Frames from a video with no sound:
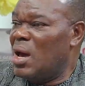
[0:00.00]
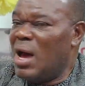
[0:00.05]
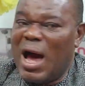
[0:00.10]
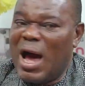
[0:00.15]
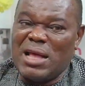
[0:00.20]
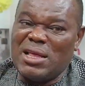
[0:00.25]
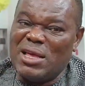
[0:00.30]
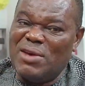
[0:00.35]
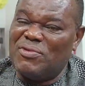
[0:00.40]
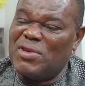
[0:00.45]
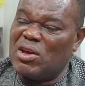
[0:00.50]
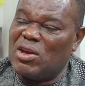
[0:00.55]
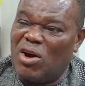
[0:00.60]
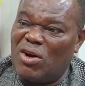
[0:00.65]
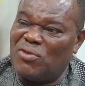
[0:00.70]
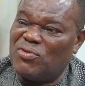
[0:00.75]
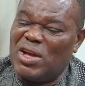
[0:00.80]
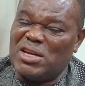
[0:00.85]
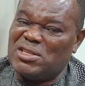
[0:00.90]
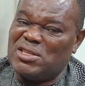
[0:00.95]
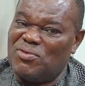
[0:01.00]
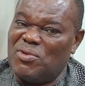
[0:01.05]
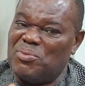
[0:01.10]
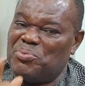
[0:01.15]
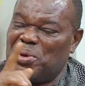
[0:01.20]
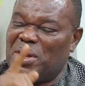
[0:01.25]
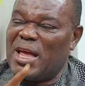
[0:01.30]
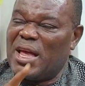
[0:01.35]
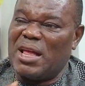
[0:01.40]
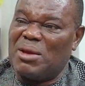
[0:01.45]
And if the government is even
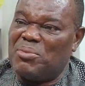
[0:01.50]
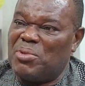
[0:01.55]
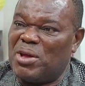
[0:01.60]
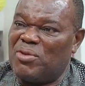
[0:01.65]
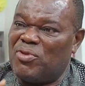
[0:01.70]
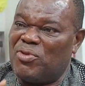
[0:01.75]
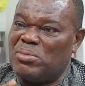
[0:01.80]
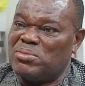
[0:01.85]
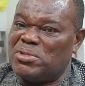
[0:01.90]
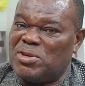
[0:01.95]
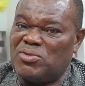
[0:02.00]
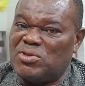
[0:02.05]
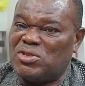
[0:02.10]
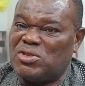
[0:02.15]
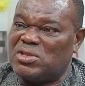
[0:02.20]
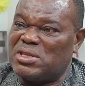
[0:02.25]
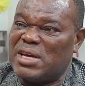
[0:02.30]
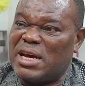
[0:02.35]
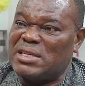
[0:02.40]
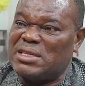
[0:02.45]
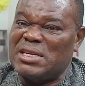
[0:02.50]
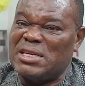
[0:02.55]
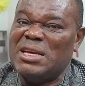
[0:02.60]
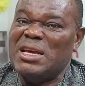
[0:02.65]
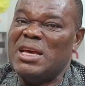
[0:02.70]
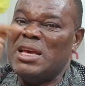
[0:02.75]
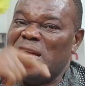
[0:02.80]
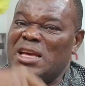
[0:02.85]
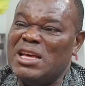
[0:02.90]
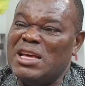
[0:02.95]
picking anybody from civil society,
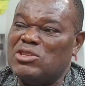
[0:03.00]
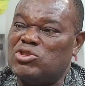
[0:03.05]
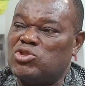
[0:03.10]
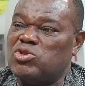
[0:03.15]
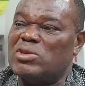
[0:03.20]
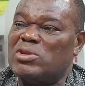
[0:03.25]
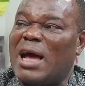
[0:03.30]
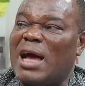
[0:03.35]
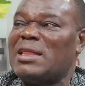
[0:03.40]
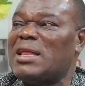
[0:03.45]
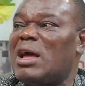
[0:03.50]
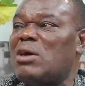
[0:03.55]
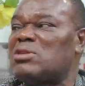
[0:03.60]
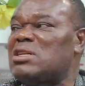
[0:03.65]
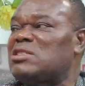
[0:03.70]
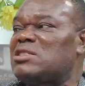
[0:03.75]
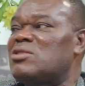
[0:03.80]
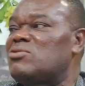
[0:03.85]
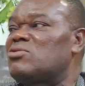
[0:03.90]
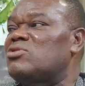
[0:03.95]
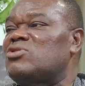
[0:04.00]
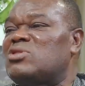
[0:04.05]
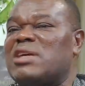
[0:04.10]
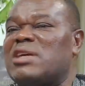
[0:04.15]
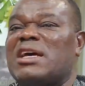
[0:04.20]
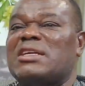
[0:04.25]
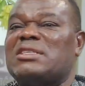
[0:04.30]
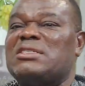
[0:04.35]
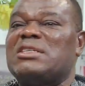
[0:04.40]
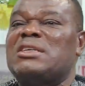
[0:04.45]
it should allow the civil
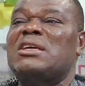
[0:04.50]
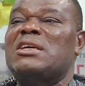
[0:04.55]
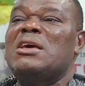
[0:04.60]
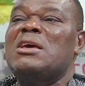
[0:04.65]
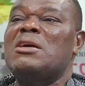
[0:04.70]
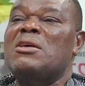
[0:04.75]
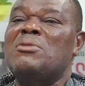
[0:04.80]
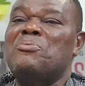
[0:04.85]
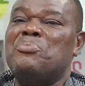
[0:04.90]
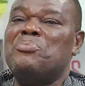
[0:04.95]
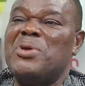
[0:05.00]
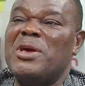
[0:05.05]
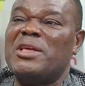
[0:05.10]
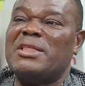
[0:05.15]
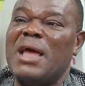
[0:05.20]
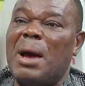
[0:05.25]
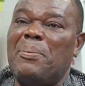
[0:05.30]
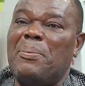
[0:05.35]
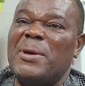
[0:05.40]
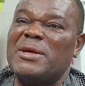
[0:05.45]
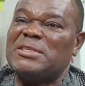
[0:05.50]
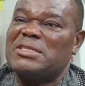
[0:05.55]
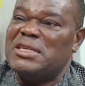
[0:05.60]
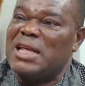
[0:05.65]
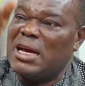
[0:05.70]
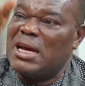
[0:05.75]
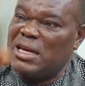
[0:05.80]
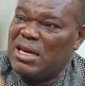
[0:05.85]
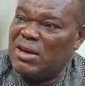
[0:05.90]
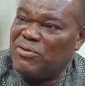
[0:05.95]
society pick that person
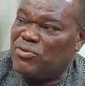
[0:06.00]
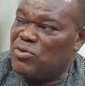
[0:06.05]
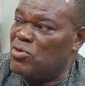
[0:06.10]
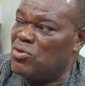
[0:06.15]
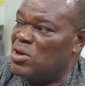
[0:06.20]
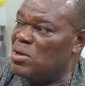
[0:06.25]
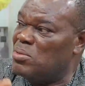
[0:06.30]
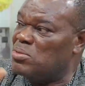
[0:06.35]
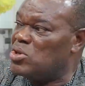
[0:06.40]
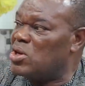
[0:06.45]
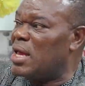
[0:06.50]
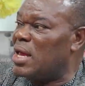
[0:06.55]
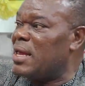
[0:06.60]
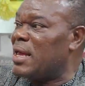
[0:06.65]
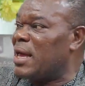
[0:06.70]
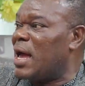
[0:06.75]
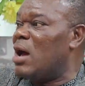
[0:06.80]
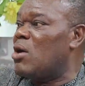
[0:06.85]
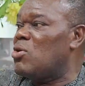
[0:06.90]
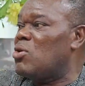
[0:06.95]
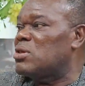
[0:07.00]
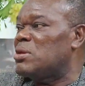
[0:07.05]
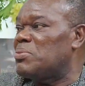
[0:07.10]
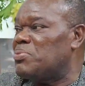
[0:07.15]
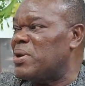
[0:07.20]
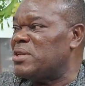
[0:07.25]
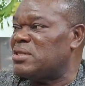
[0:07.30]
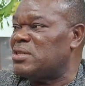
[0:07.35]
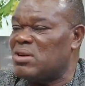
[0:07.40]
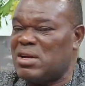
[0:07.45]
and give to him so that they can hold the
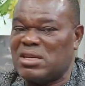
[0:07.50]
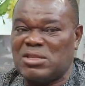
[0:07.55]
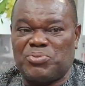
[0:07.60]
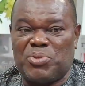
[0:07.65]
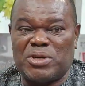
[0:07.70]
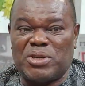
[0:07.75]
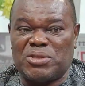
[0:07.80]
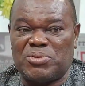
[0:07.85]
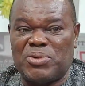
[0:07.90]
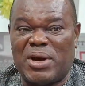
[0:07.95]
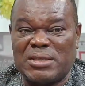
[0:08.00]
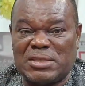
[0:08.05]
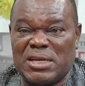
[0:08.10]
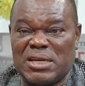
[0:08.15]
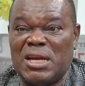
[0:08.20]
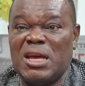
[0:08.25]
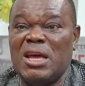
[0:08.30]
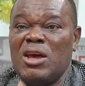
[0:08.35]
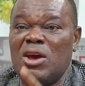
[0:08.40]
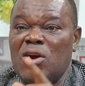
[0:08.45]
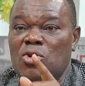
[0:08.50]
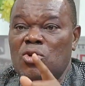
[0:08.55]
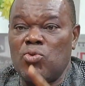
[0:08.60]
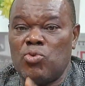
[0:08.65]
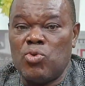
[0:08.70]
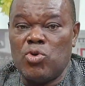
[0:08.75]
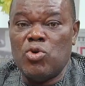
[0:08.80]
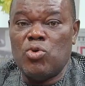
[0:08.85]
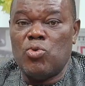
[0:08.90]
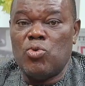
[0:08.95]
person responsible and say,
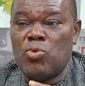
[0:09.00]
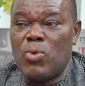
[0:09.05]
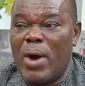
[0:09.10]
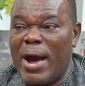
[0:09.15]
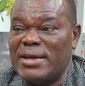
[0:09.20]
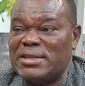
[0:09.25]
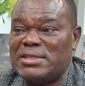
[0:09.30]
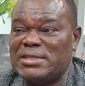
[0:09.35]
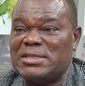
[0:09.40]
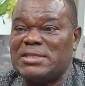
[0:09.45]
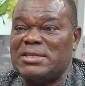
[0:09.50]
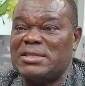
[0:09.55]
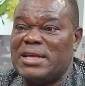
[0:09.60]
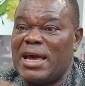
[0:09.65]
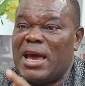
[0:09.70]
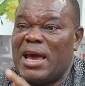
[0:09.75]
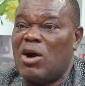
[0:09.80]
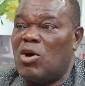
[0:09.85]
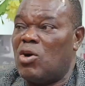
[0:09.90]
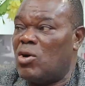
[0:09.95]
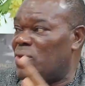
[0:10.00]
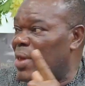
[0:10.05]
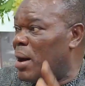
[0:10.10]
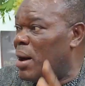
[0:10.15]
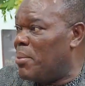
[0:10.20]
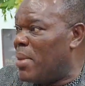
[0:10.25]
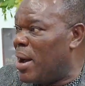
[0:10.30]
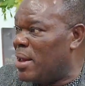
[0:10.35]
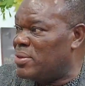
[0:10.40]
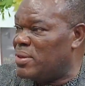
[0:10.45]
we went there on our
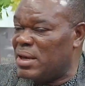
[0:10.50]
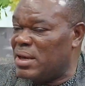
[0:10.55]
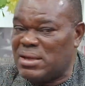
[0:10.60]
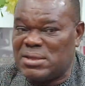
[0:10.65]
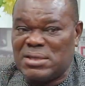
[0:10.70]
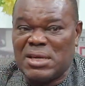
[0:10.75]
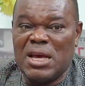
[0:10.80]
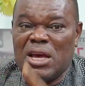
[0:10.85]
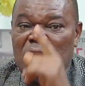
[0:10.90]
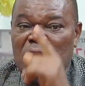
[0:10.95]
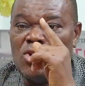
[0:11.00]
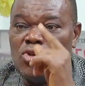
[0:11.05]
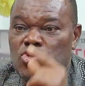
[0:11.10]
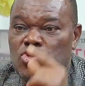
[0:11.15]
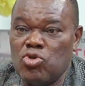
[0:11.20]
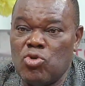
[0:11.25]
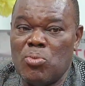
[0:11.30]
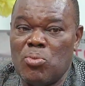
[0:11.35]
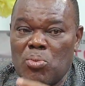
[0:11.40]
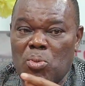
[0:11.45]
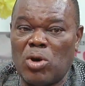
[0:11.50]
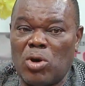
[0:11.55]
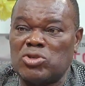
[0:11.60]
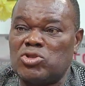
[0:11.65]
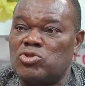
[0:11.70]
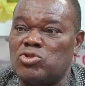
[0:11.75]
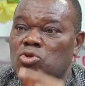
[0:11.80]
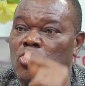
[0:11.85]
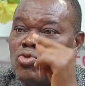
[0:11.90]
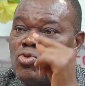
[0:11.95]
mandate. You
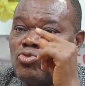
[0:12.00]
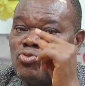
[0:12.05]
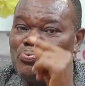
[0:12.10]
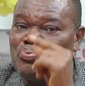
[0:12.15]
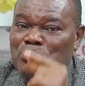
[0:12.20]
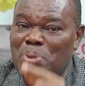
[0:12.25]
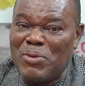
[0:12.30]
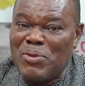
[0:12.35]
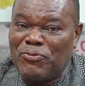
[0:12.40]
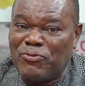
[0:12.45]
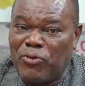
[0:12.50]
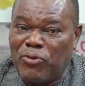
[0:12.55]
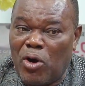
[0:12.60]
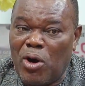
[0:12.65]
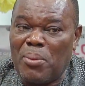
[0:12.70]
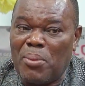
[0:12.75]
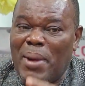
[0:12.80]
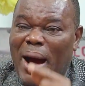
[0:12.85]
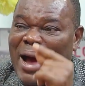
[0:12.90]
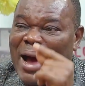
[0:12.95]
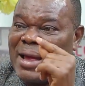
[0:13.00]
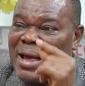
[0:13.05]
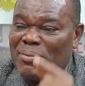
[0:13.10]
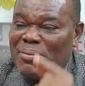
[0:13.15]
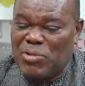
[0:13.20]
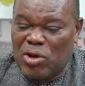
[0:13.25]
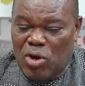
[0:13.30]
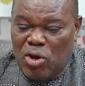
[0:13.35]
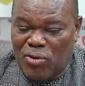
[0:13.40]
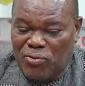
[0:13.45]
must perform and help
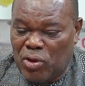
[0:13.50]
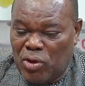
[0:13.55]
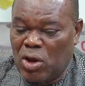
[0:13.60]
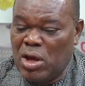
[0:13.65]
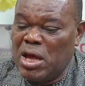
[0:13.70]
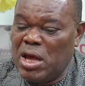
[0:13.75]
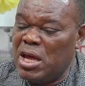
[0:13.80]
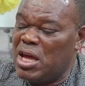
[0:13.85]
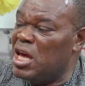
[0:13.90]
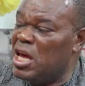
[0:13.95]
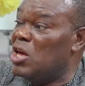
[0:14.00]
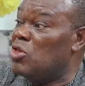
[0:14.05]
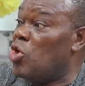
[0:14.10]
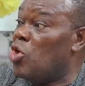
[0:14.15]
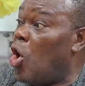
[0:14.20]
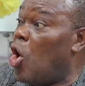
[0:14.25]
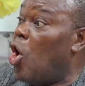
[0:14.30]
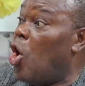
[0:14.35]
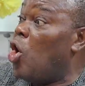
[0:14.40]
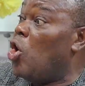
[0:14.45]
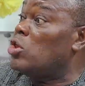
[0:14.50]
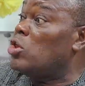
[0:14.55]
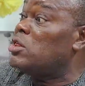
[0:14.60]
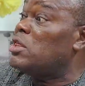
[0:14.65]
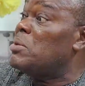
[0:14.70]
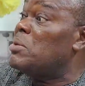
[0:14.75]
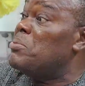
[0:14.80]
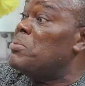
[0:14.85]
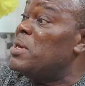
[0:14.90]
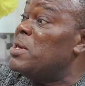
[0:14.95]
the government. In all the
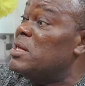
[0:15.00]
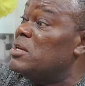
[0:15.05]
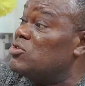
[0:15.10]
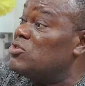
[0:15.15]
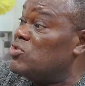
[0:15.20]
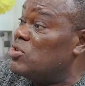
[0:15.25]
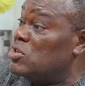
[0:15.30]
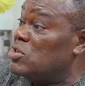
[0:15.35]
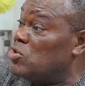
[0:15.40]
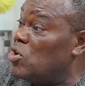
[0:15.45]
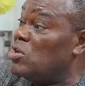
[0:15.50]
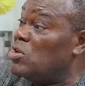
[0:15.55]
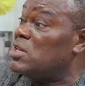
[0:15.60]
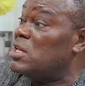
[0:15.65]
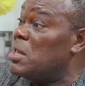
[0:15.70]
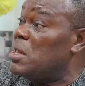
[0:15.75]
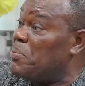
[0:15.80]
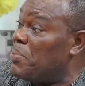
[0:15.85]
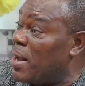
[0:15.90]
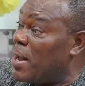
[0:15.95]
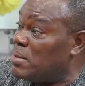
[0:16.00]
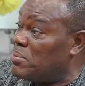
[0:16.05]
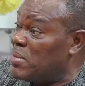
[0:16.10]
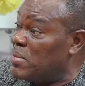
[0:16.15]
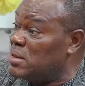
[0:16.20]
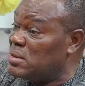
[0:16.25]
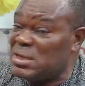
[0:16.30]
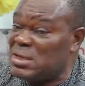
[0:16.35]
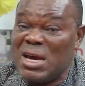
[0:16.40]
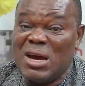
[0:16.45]
ministries, all the
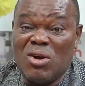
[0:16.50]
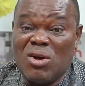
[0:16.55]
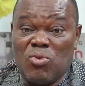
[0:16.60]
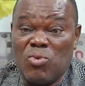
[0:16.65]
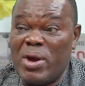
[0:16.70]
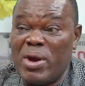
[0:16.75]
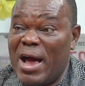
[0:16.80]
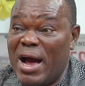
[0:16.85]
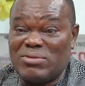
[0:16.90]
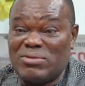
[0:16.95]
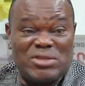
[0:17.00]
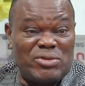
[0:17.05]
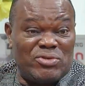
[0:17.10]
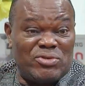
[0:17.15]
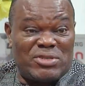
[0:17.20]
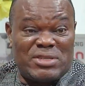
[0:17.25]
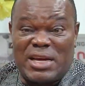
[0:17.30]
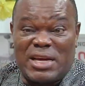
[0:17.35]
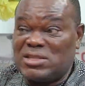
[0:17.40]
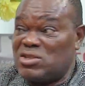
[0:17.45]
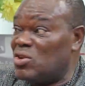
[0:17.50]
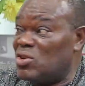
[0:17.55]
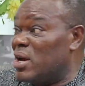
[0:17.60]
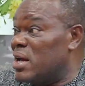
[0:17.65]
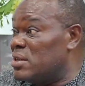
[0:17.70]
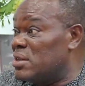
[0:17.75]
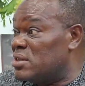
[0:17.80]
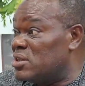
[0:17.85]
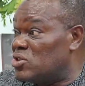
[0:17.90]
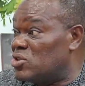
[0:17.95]
departments, we have civil society
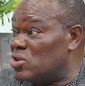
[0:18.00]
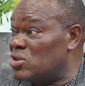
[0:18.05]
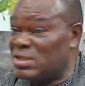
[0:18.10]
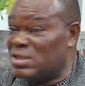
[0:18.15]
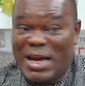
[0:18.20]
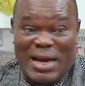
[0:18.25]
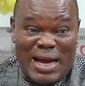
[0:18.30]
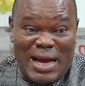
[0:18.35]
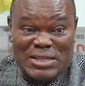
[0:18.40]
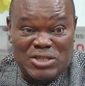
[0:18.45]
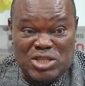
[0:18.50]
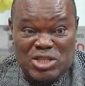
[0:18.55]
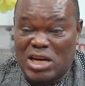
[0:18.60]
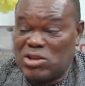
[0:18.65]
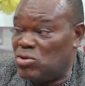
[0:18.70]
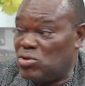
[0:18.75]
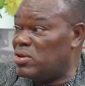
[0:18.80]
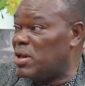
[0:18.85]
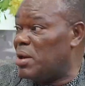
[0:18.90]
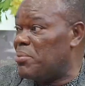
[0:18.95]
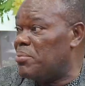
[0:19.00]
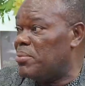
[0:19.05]
organizations that can shadow them.